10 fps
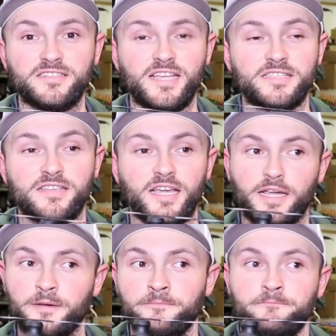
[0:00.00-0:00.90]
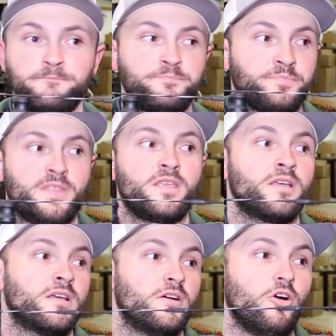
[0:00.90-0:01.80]
Cause that's like
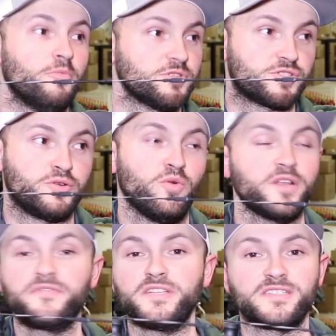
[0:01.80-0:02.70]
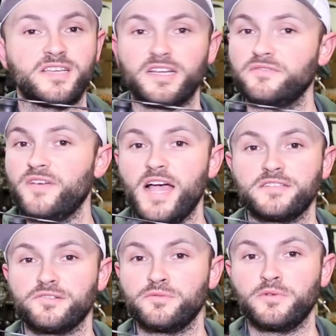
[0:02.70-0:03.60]
almost 20 feet a second
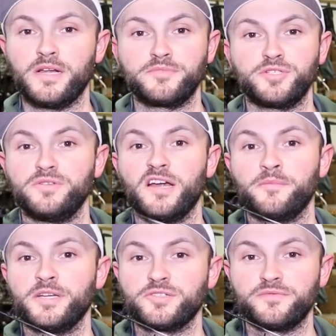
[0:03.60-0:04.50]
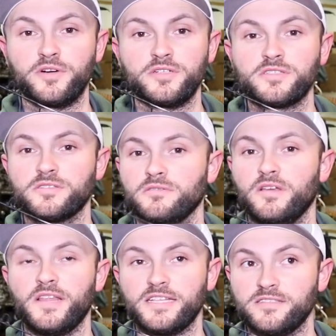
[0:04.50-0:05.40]
faster than when I'm shooting out of my Traverse,
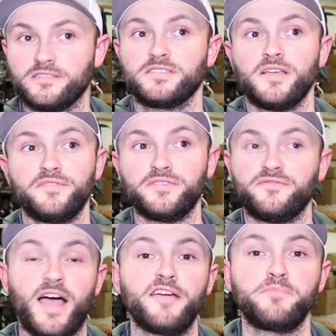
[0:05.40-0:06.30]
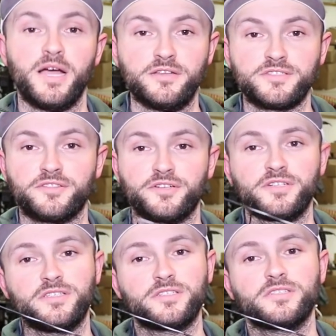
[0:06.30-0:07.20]
and that's at 75 pounds and
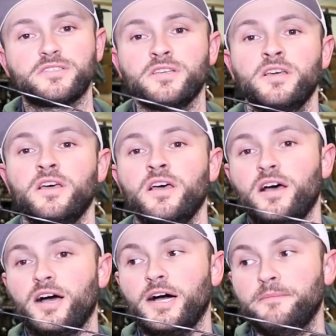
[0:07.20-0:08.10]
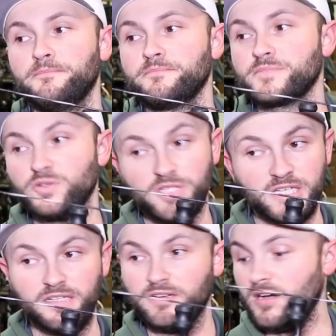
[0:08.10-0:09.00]
30 inches. So
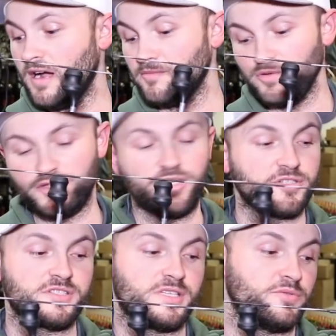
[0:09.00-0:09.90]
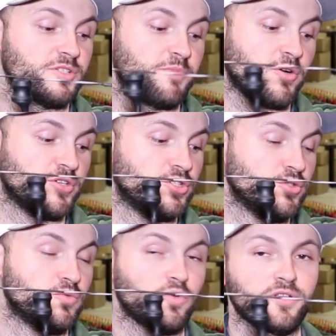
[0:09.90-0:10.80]
again, I'm really curious to see what this bow can
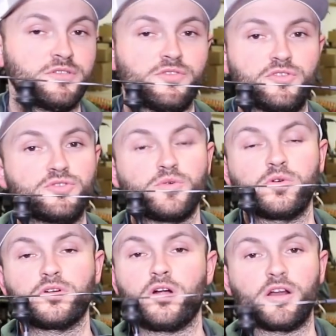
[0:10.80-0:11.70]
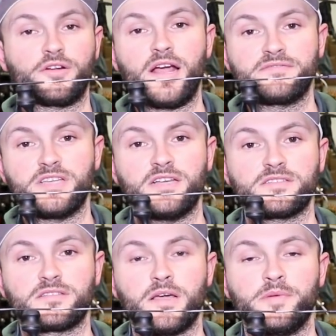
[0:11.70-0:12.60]
do. We're gonna do the usual chronograph
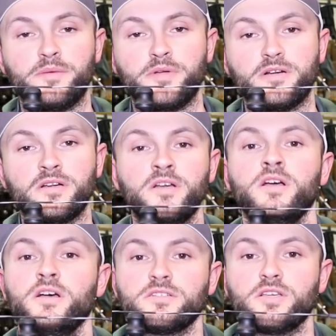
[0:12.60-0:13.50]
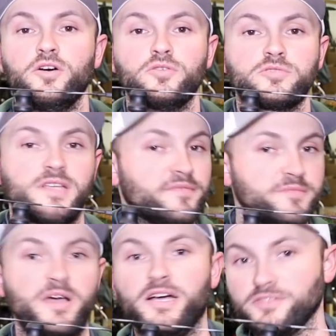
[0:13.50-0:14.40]
test coming up here. So
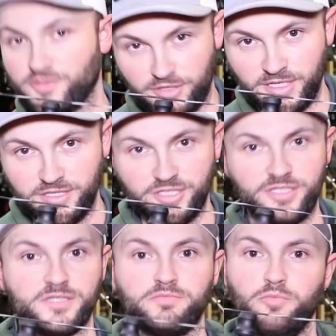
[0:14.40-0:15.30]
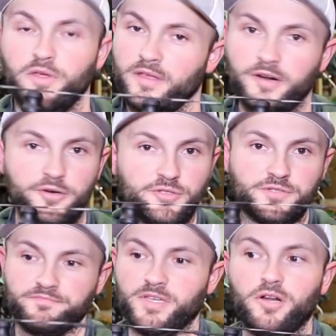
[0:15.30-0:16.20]
70 pounds, 30 inches with
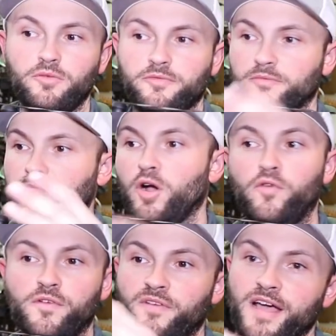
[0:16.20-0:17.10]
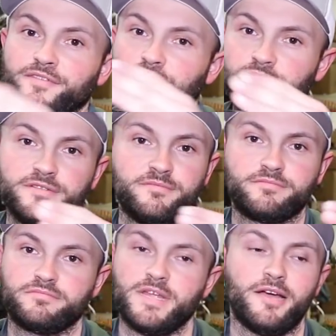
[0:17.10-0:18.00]
arrows, you know, from over 500
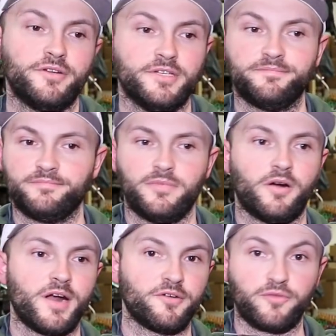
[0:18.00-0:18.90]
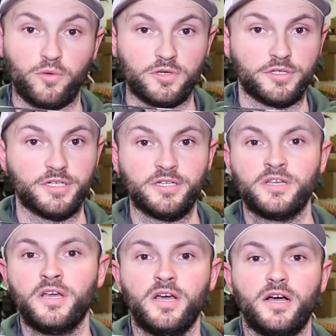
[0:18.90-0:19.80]
down to around 400.
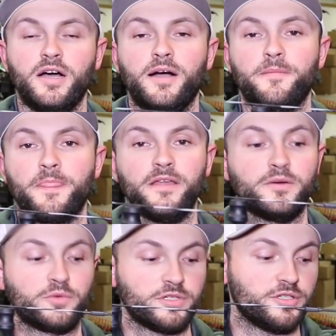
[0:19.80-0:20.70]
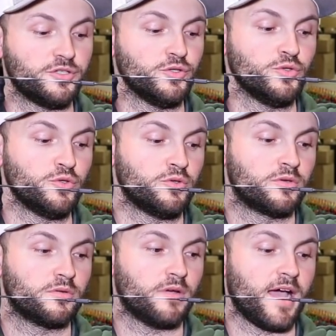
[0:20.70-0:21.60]
And then we're gonna
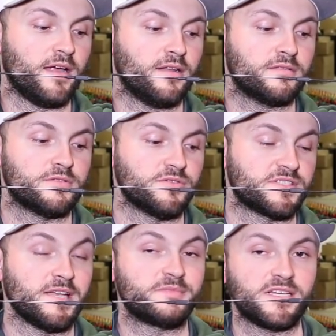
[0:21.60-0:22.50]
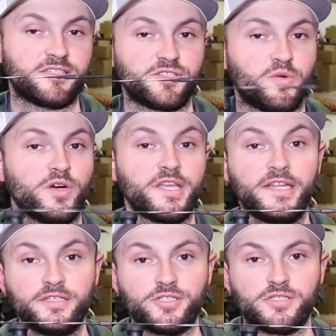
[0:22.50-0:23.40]
do the same test at
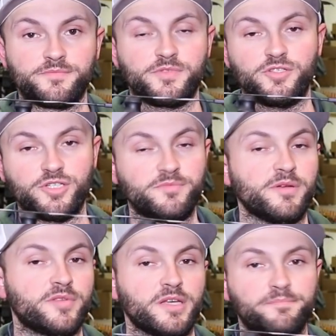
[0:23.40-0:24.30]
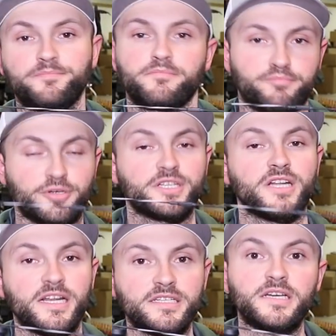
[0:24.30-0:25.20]
28 inches. So you should be able to get a pretty
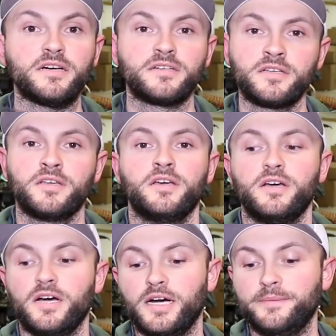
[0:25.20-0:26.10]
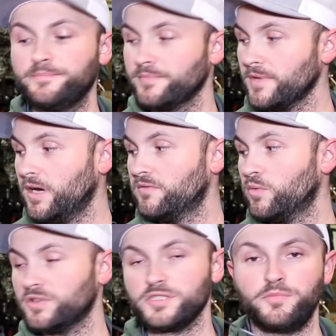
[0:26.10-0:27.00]
good idea
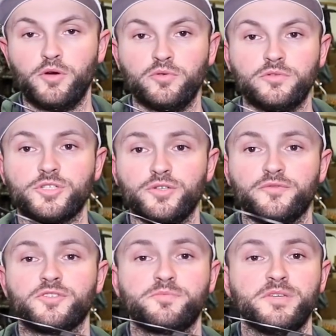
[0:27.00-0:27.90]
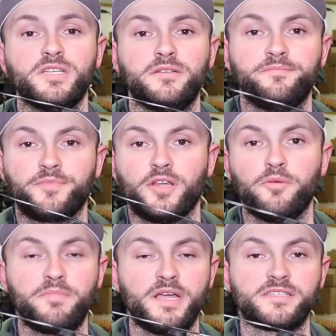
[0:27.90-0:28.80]
of what this bow will shoot for speed, you
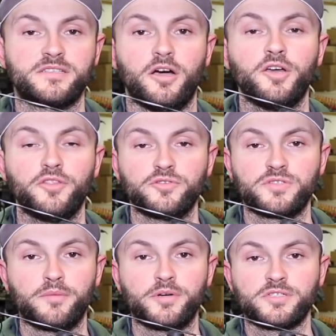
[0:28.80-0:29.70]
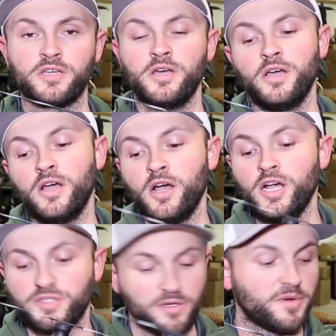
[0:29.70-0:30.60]
know, based on those numbers.
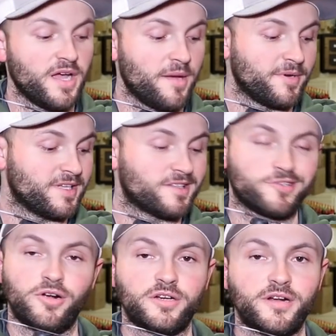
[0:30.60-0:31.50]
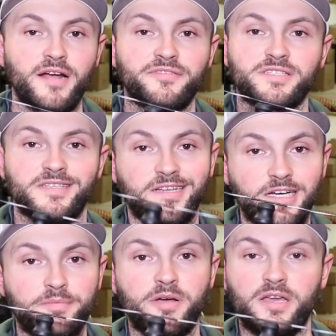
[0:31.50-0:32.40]
So anyway, I'm gonna get the chronograph set
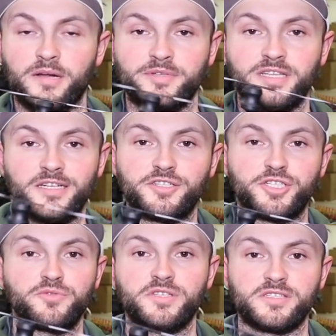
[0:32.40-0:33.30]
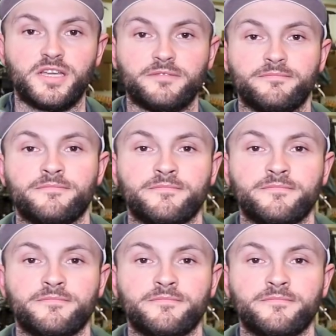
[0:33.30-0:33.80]
up and I'm excited to shoot this thing.